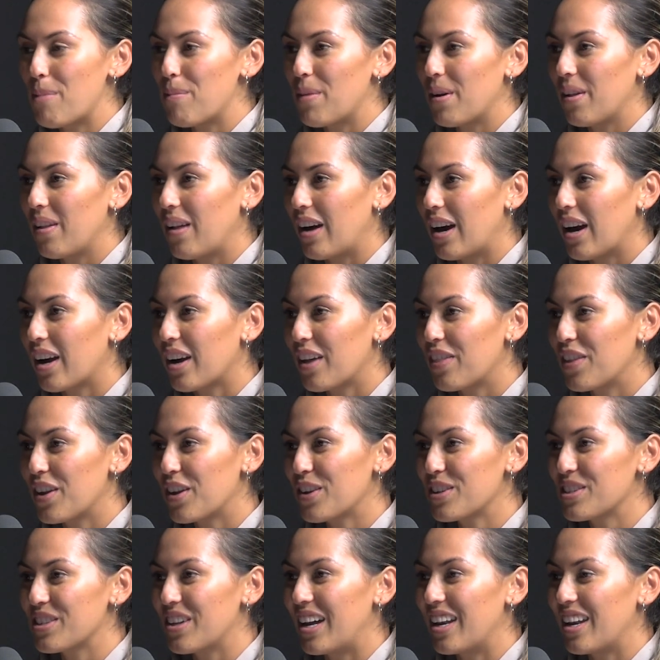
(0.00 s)
remember like I
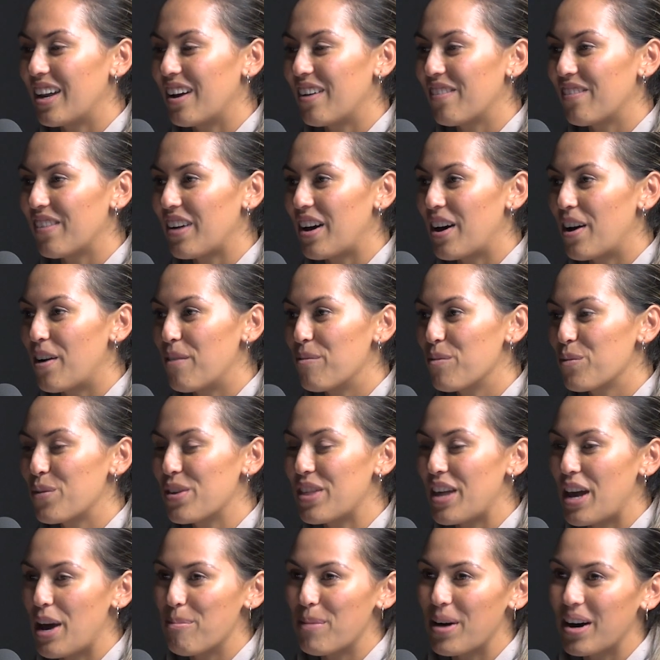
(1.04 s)
think I was lined up um,
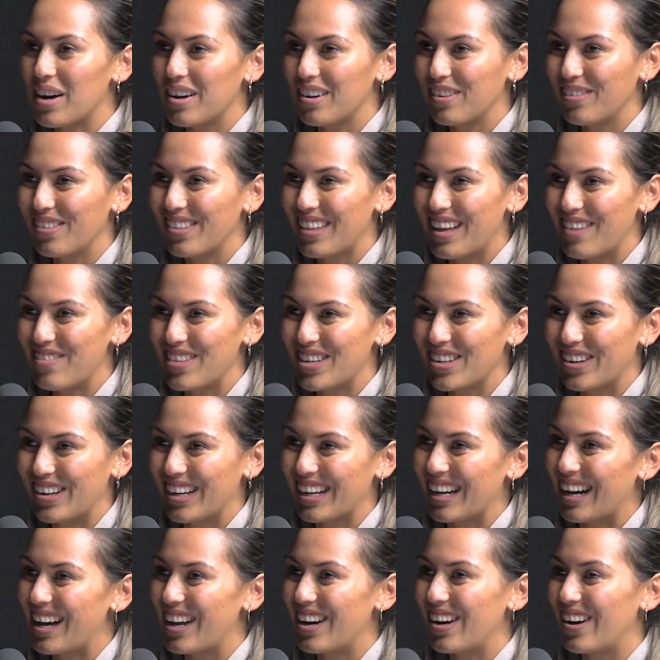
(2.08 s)
with Emma with Emma
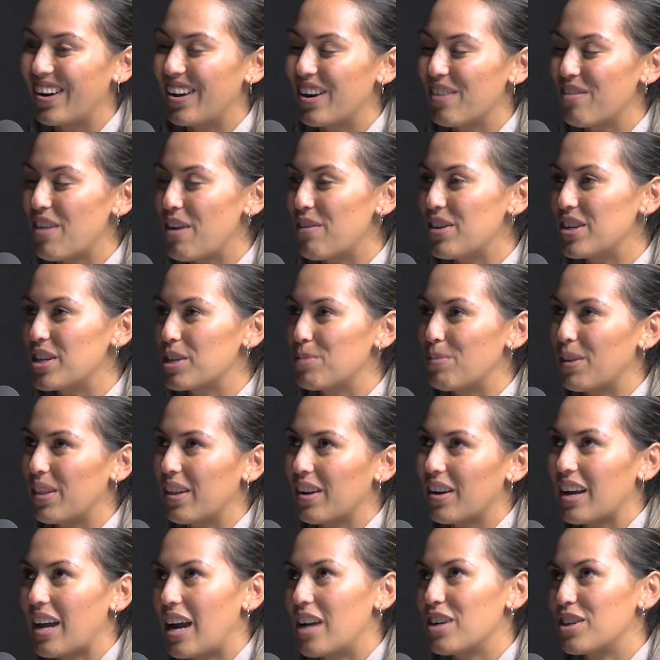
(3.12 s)
Tonegato, and I remember just being
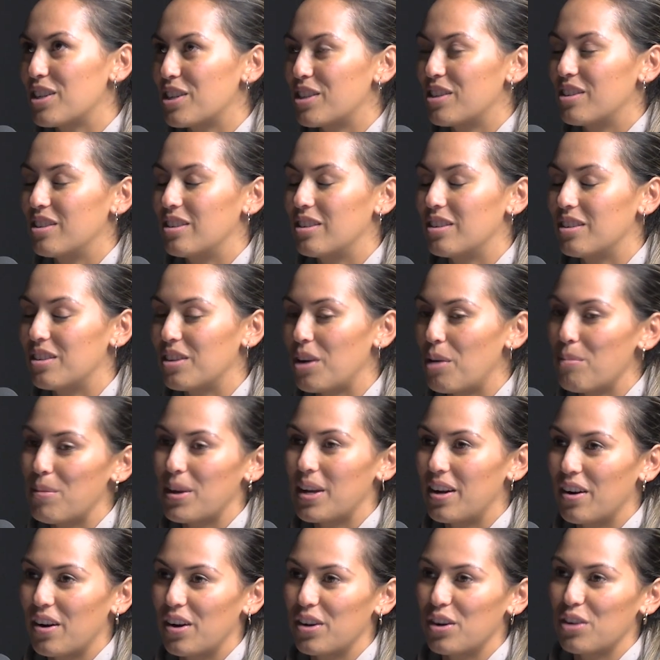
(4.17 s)
like, okay, just don't
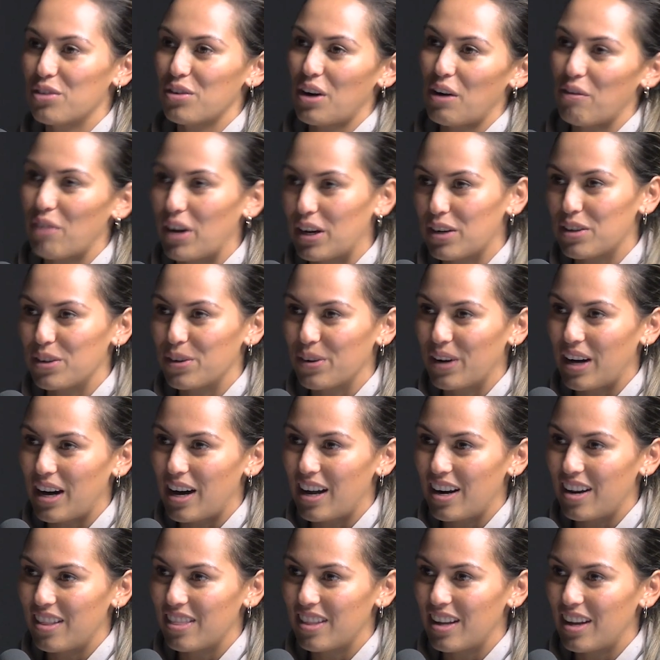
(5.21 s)
be here. I Don't try to run too
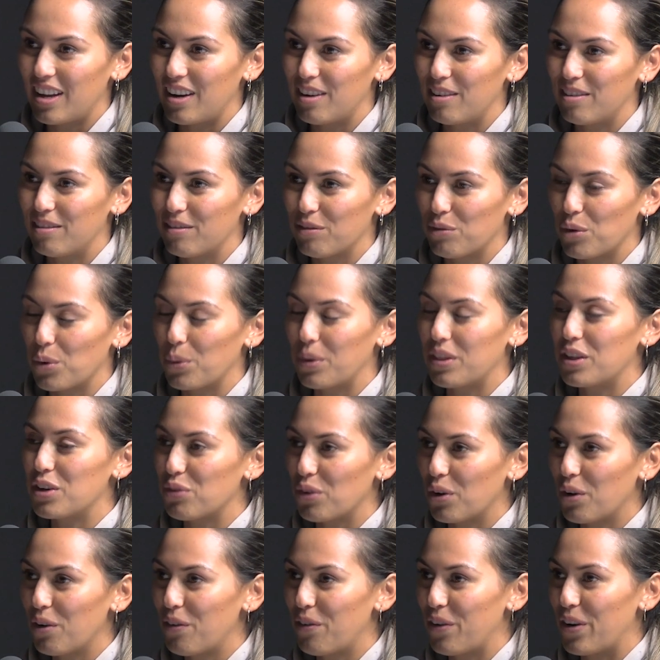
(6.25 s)
hard and then ruin the
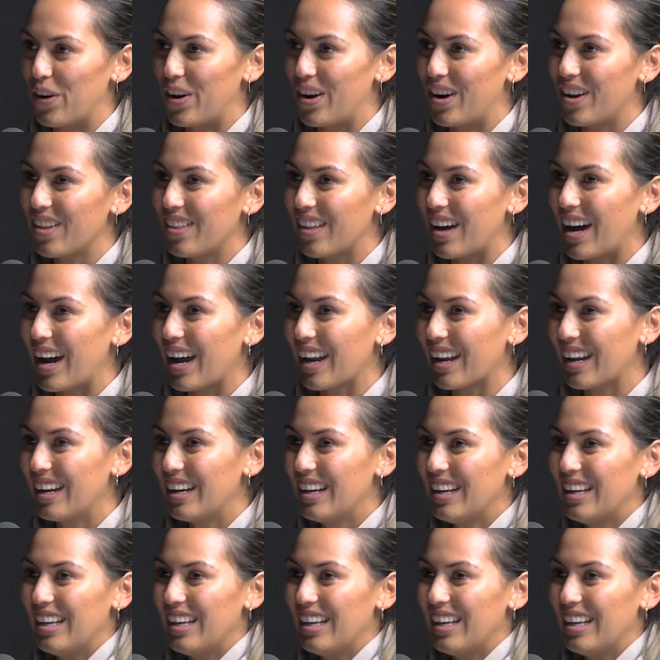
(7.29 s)
drill for her. Like.